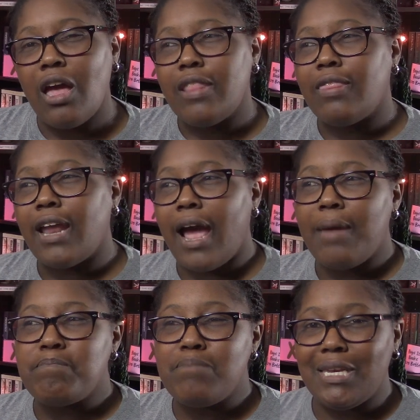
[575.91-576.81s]
that
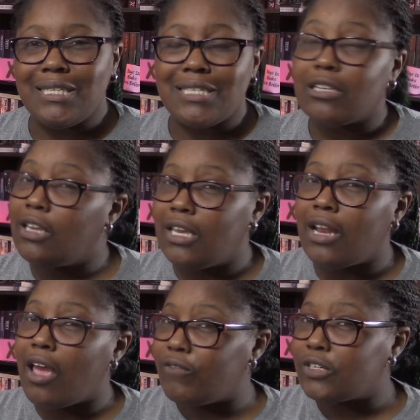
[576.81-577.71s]
I missed in
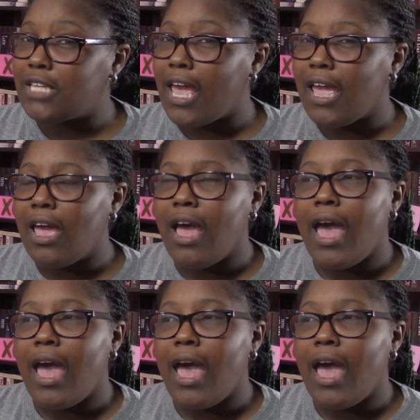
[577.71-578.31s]
Eversay,